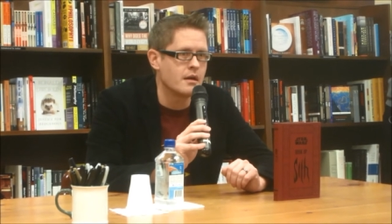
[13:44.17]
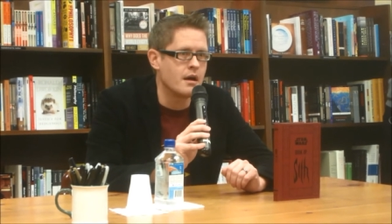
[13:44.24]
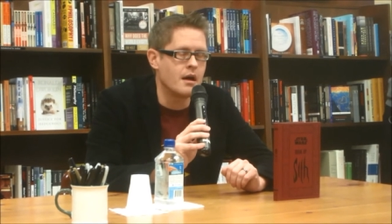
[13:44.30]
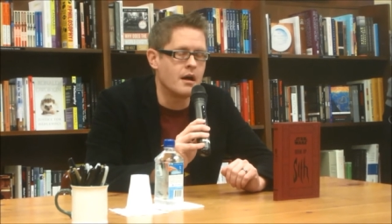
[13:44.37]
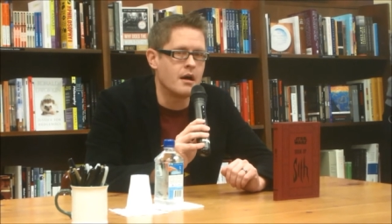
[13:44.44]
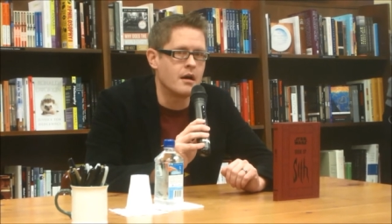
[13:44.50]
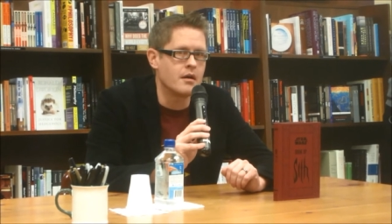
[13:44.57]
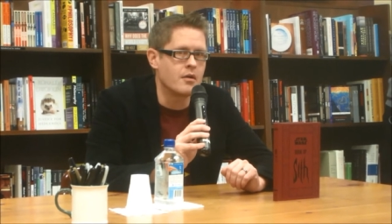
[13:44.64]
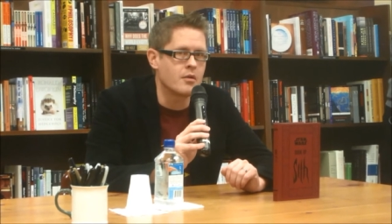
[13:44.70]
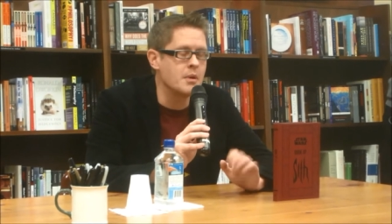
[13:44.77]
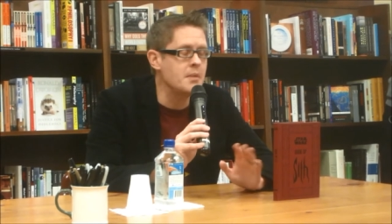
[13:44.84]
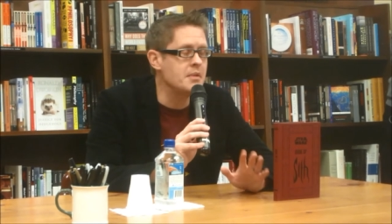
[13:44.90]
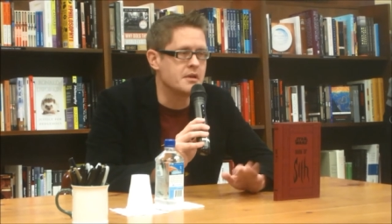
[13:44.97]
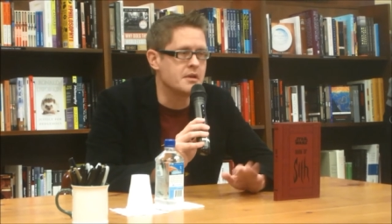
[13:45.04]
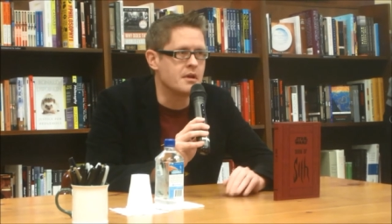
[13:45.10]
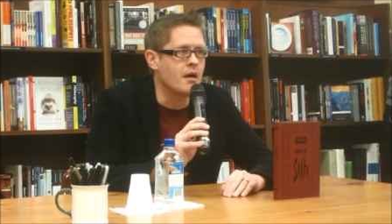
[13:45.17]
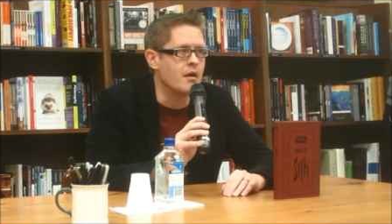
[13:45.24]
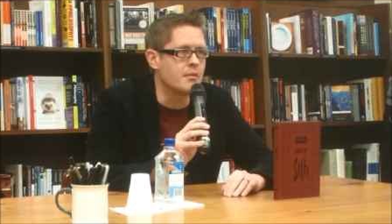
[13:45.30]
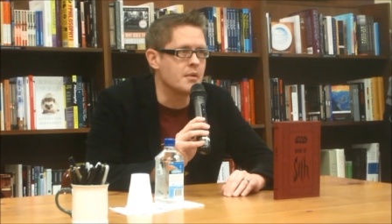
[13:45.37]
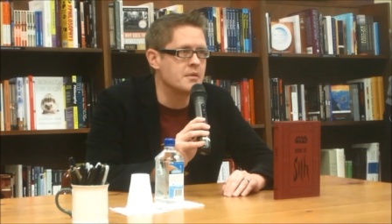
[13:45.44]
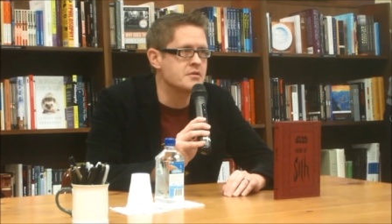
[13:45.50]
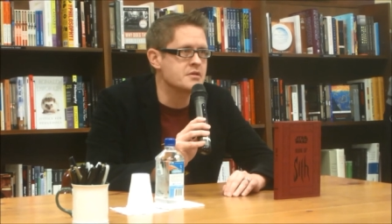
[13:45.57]
uh, or maybe you
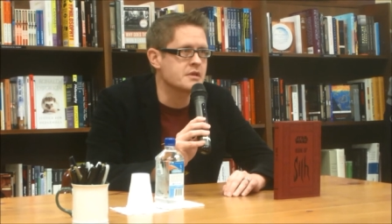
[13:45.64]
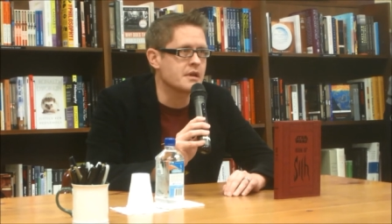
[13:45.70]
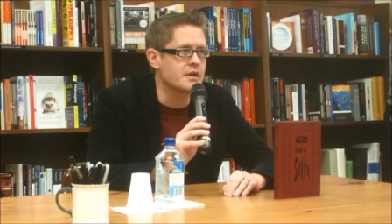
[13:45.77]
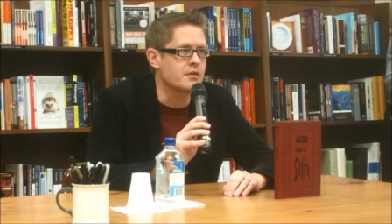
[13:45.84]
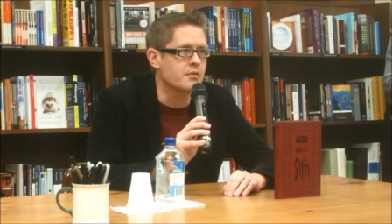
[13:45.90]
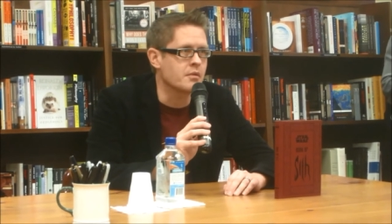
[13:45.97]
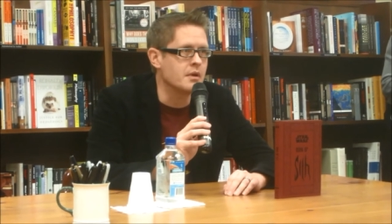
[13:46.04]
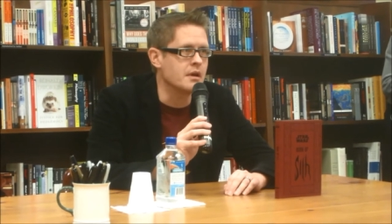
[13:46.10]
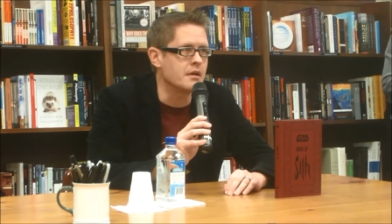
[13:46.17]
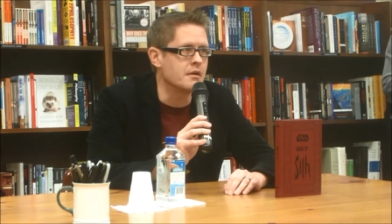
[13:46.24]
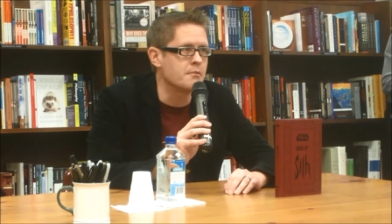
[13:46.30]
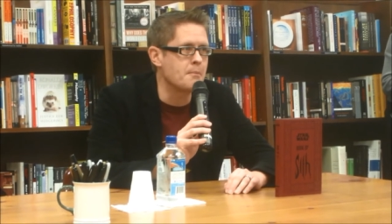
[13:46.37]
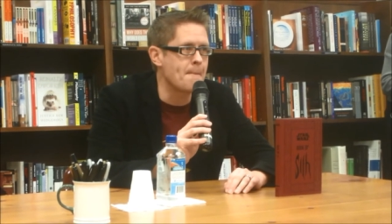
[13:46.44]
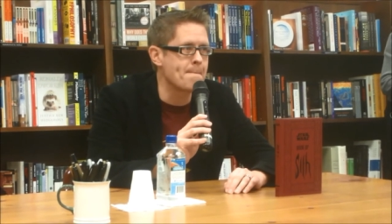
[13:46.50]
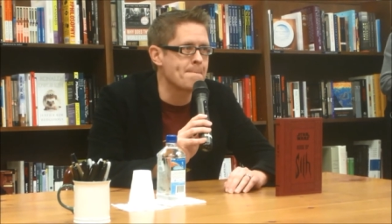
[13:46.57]
don't. Maybe you just like to read.